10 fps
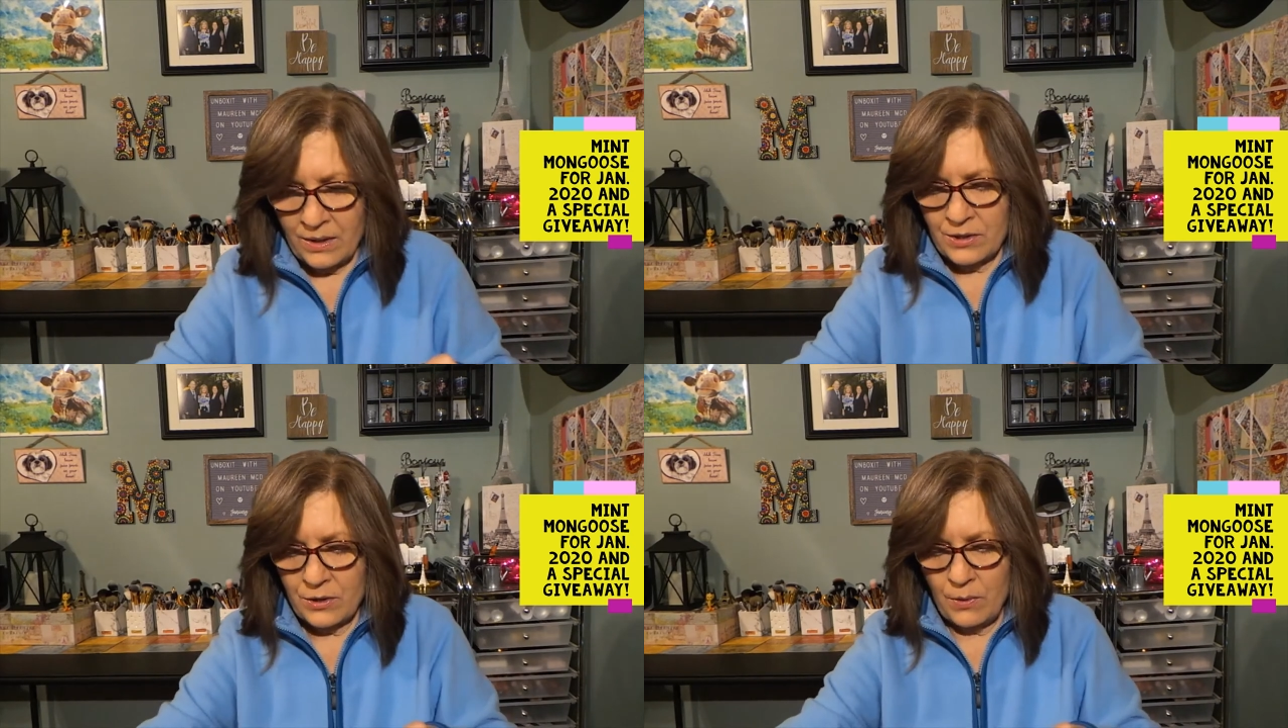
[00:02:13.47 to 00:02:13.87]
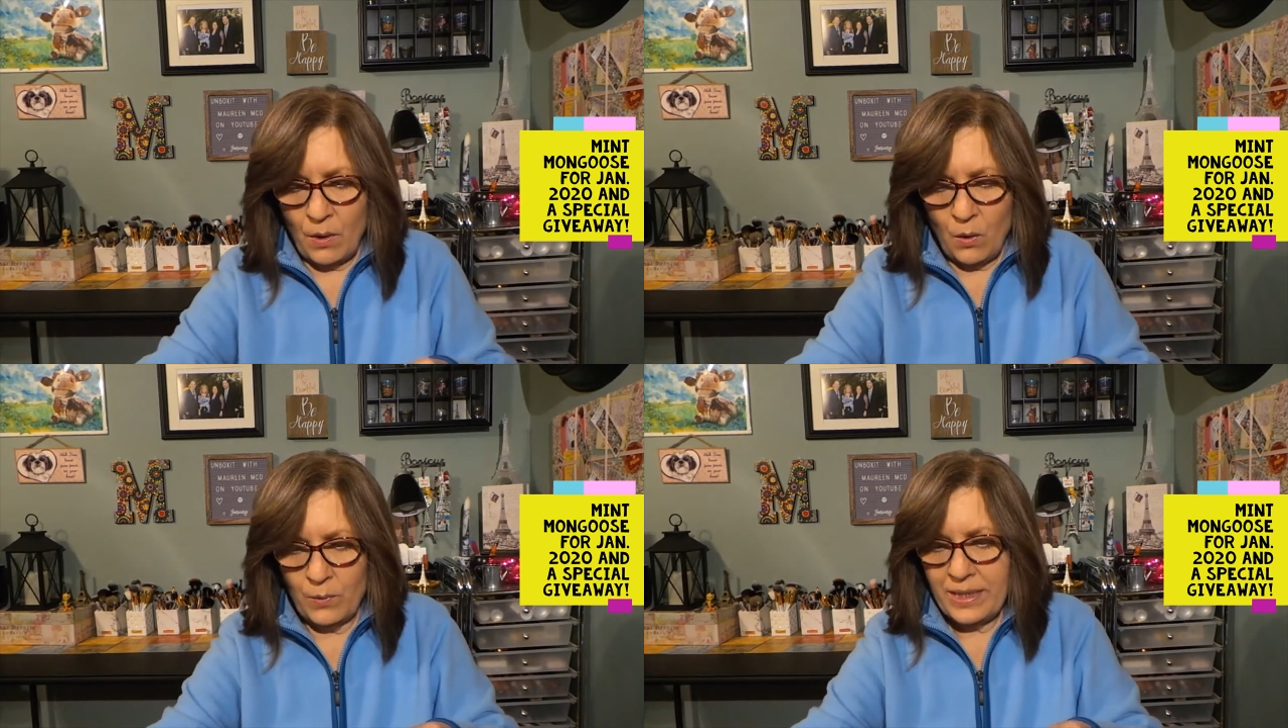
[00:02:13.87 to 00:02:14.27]
So you're
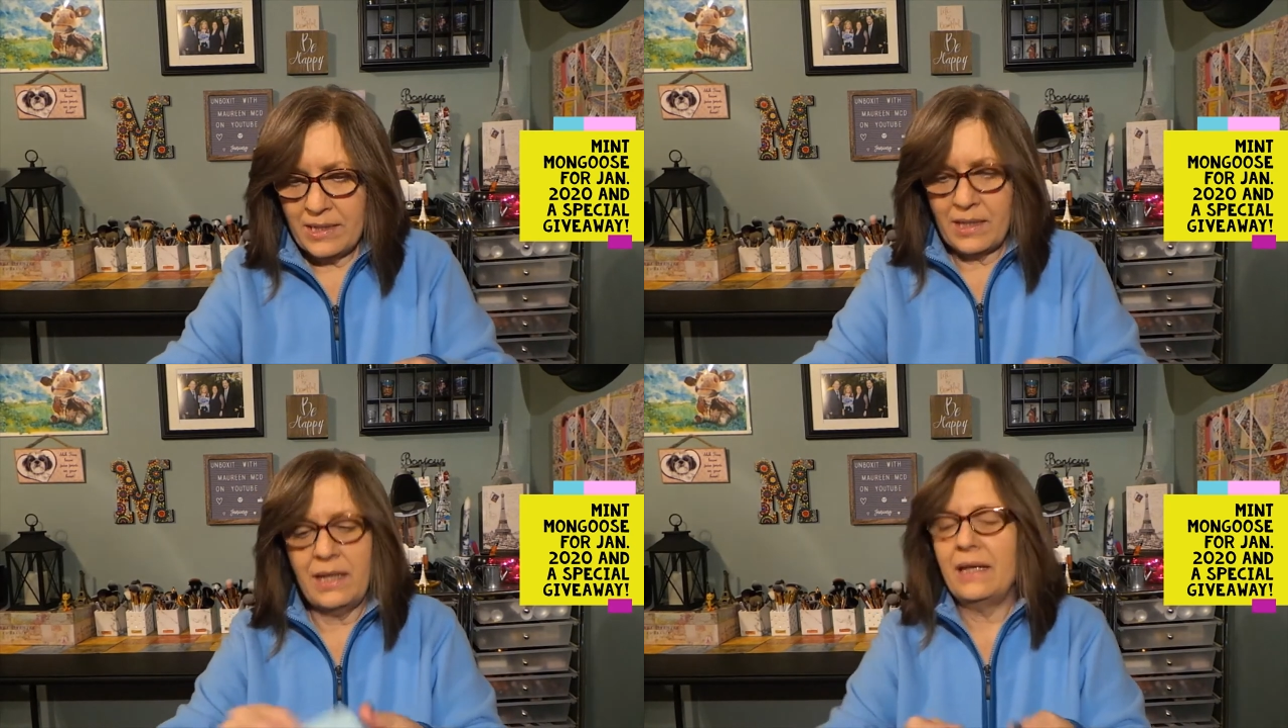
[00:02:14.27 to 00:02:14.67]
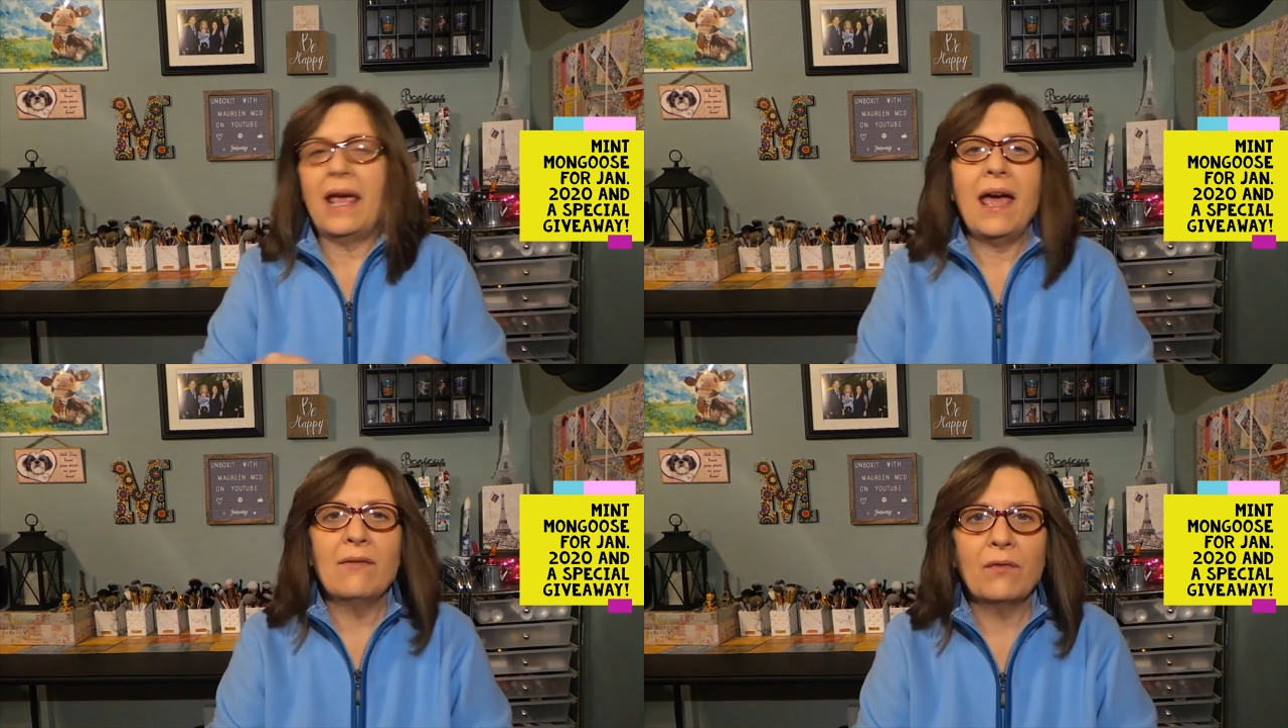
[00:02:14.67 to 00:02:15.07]
always in
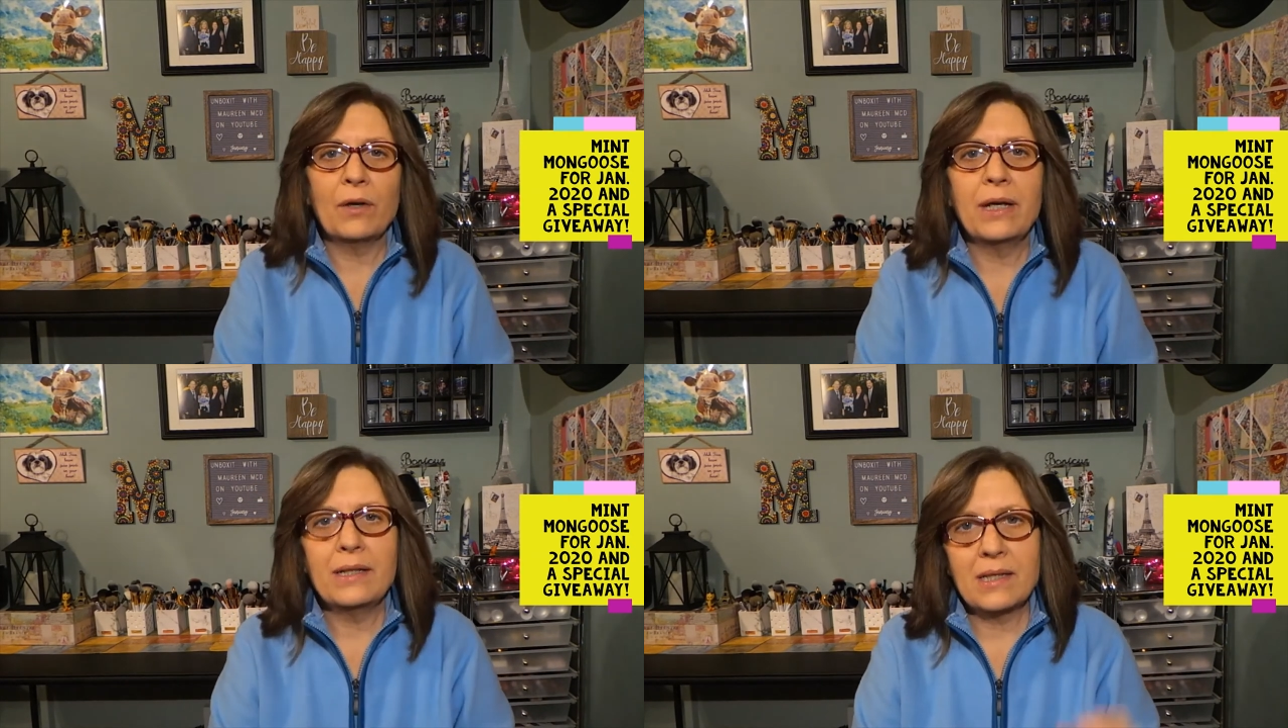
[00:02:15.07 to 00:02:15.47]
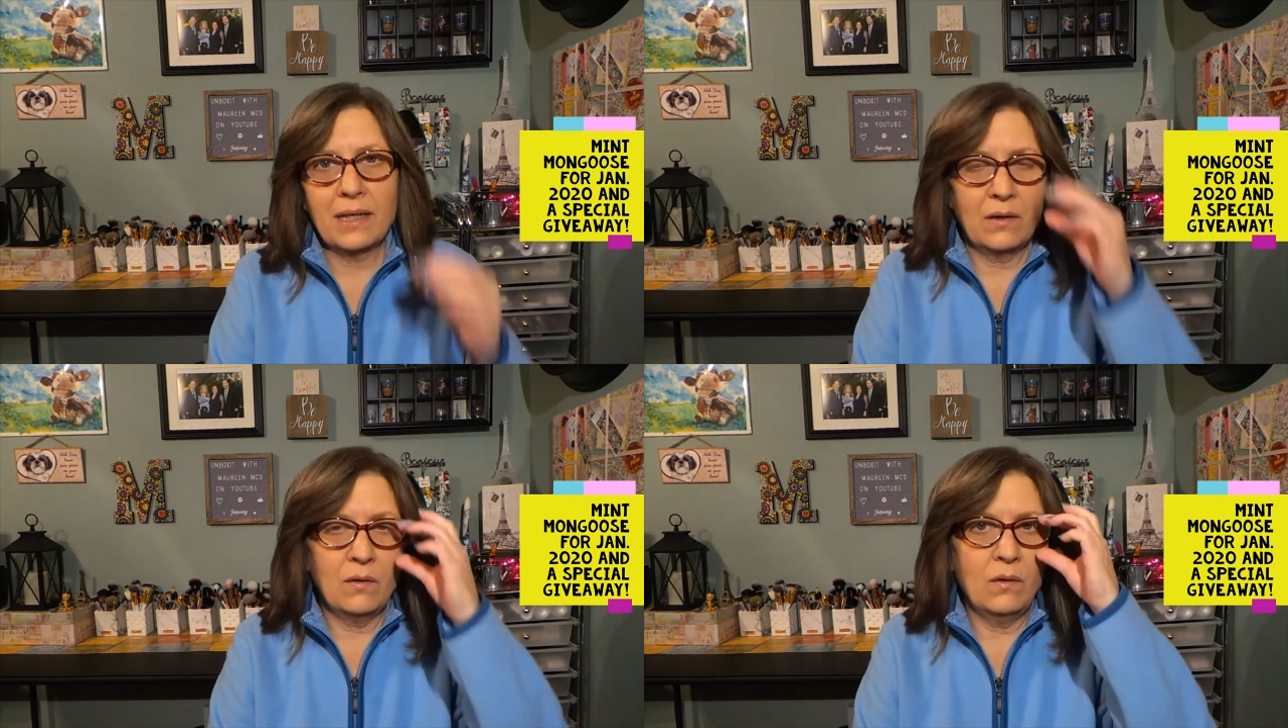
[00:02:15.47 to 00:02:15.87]
every
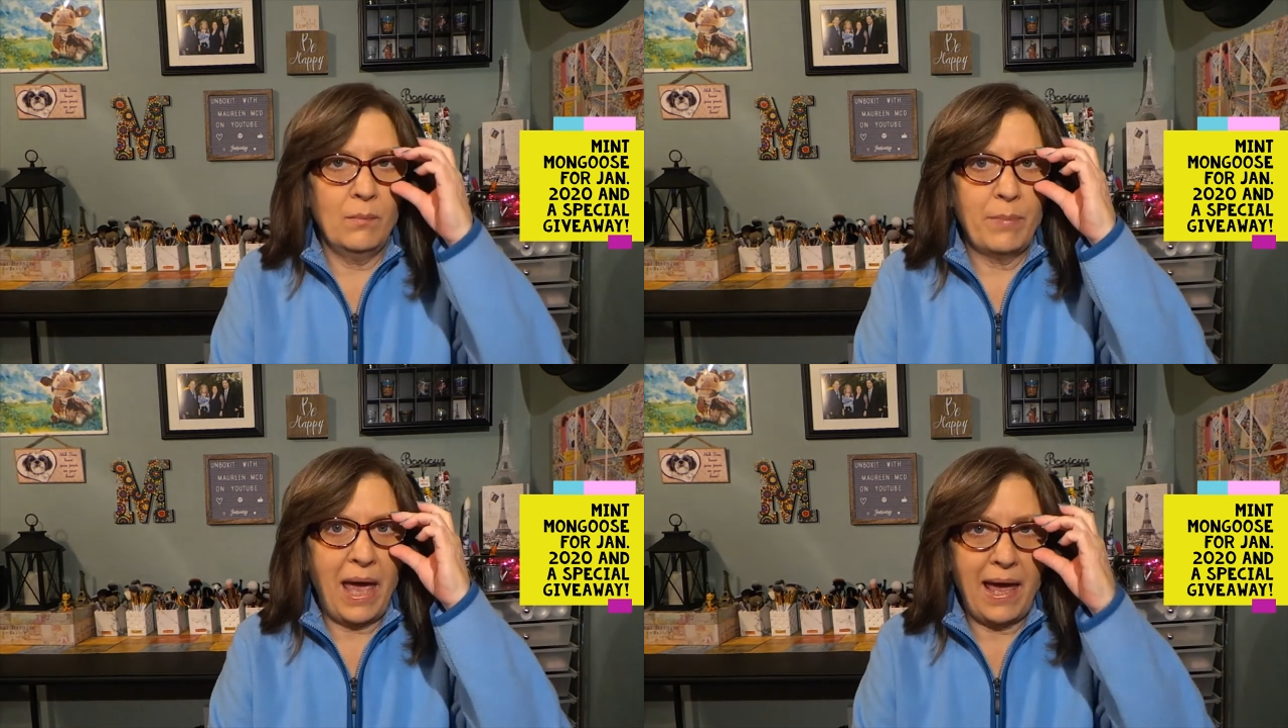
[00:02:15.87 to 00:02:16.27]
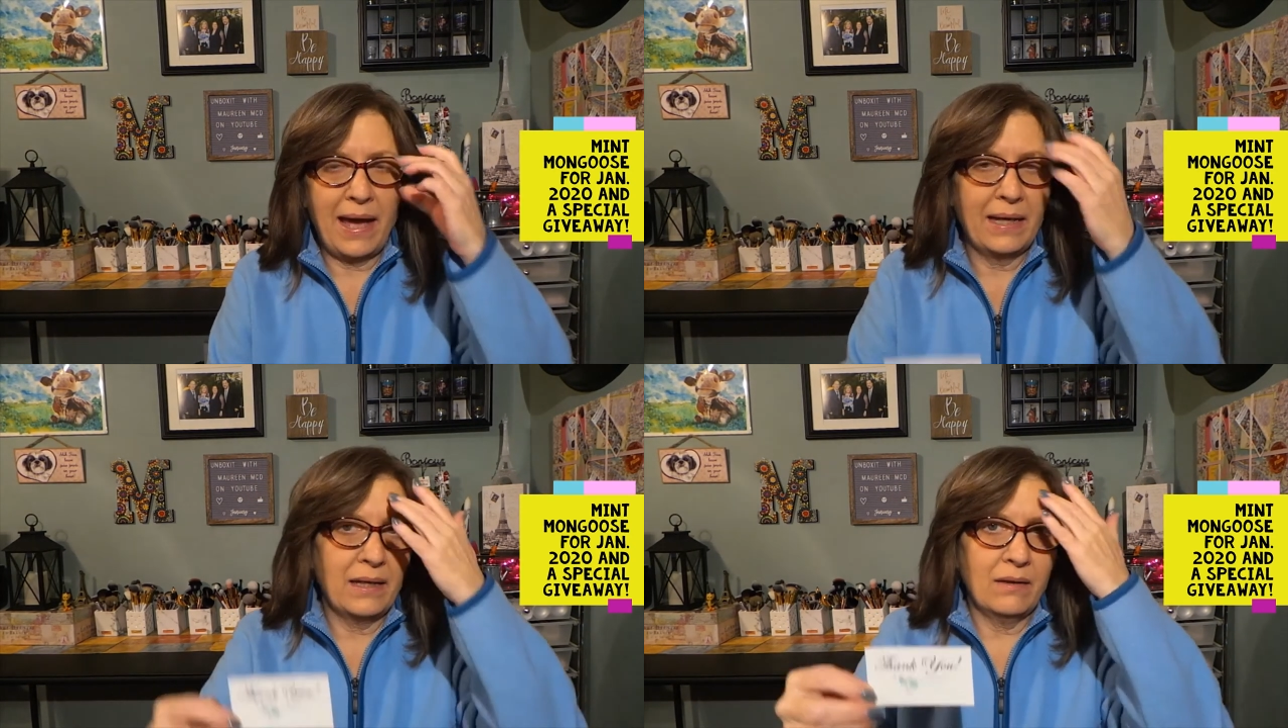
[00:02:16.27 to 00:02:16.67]
single
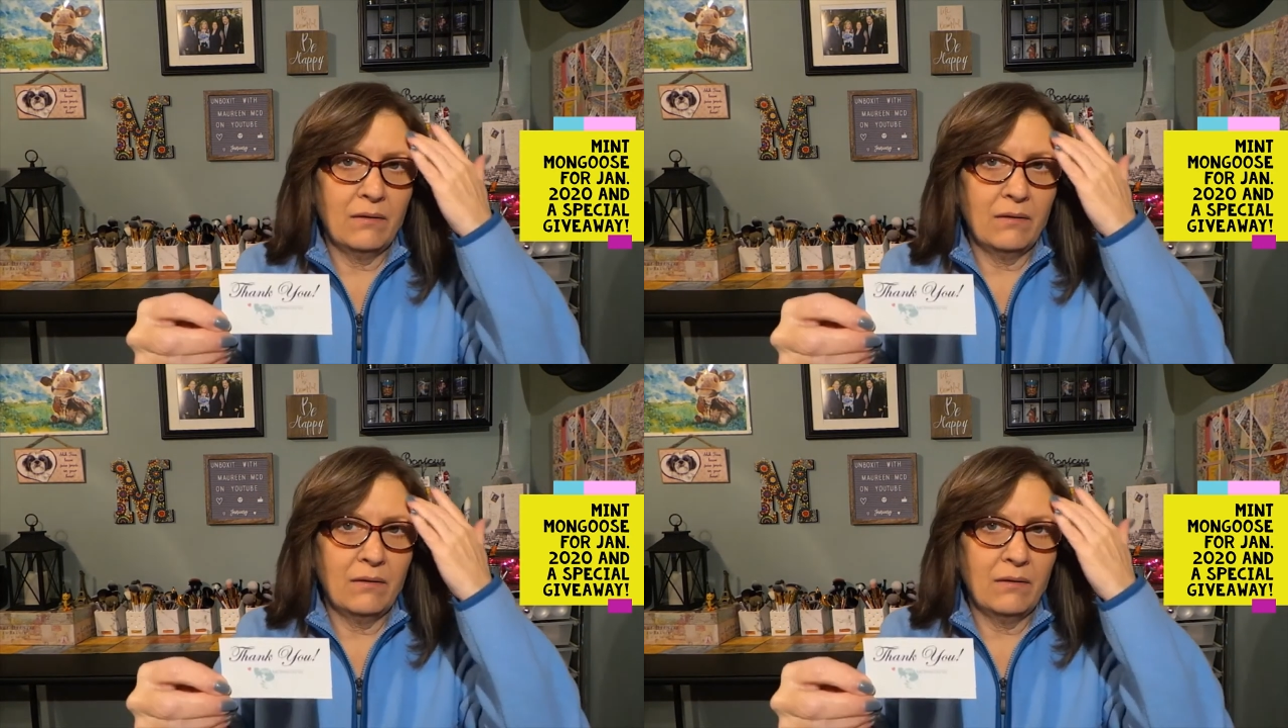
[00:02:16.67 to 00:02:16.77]
bag,